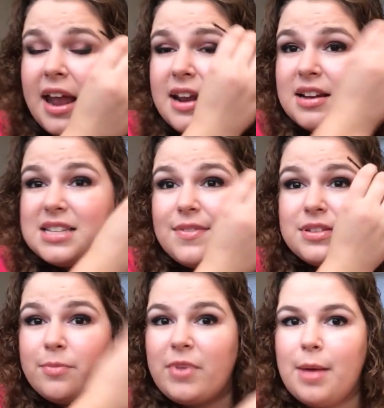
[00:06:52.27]
and it does have
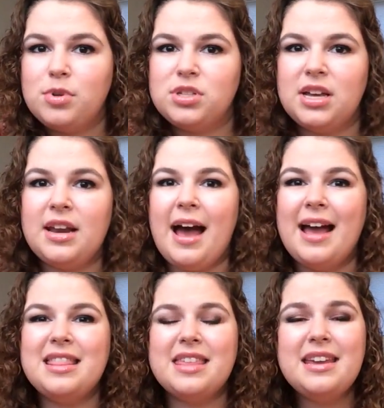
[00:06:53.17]
some fibers in.
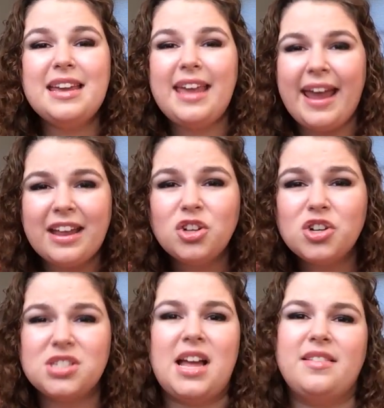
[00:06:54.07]
I think it can
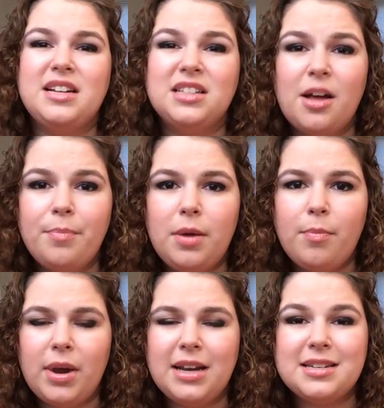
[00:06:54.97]
look slightly clumpy,
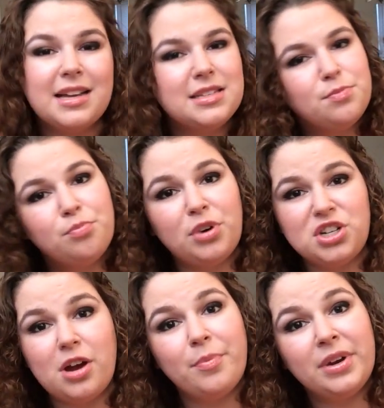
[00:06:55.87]
but it does
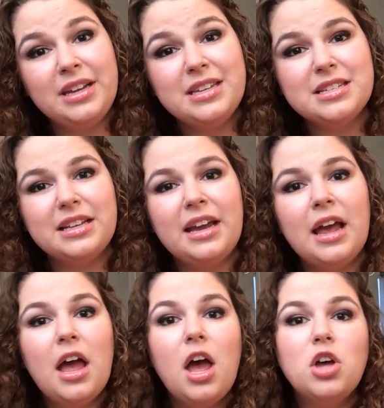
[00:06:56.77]
brush out pretty easily.
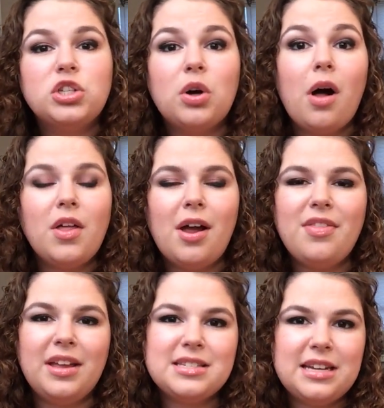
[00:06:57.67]
So all in all,
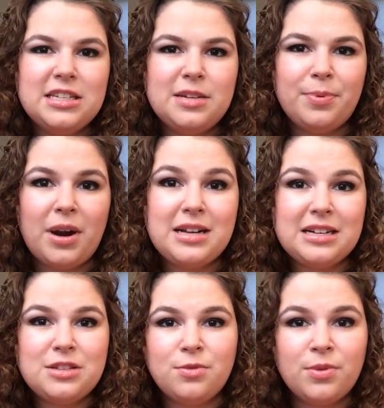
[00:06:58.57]
I think it's an easy product,
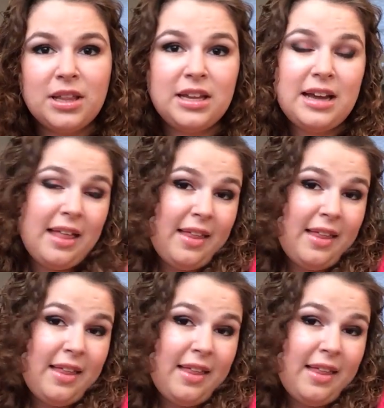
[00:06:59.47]
and it's really,